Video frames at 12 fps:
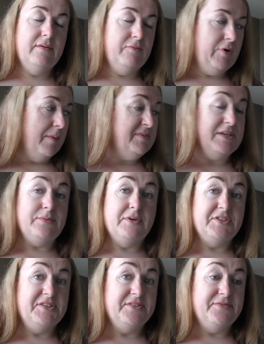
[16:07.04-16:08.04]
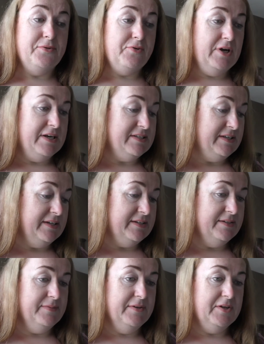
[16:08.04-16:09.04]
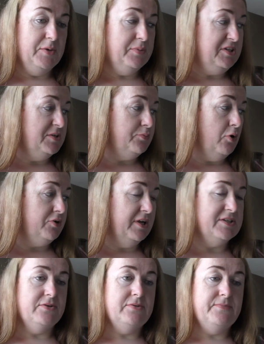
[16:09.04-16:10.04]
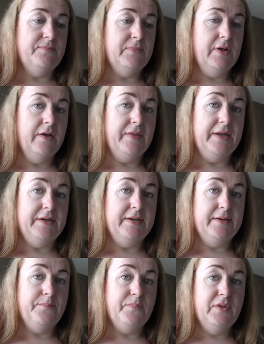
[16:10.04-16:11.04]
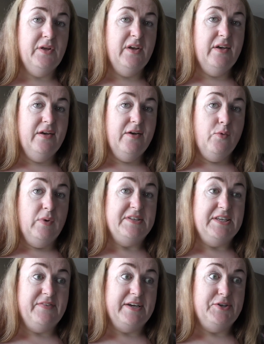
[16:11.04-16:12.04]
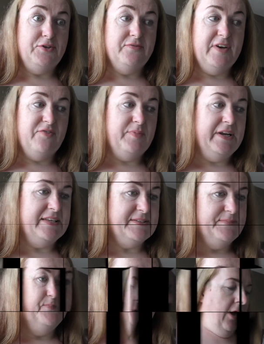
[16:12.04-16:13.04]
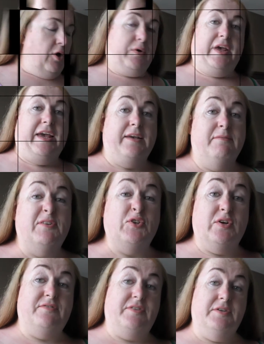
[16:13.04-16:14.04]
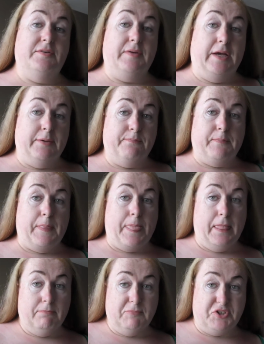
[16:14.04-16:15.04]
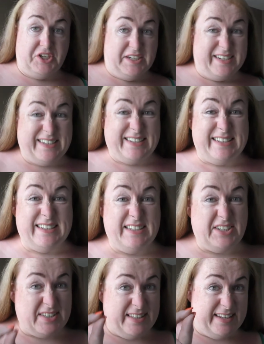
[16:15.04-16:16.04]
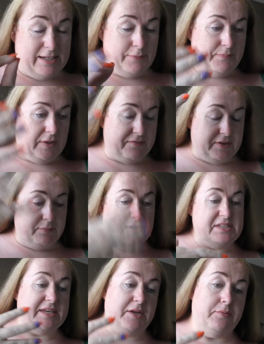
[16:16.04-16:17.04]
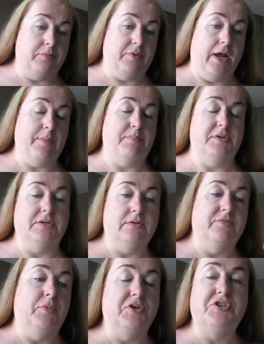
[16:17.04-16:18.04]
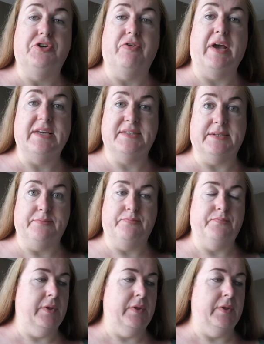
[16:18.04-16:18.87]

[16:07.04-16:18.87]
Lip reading: Ramsay was in Sephora last night. I'm gonna put these products on, and then we'll see if I can do 5 minutes. Okay, so I've cheated just a little. I've done my skin prep, so I've moisturized and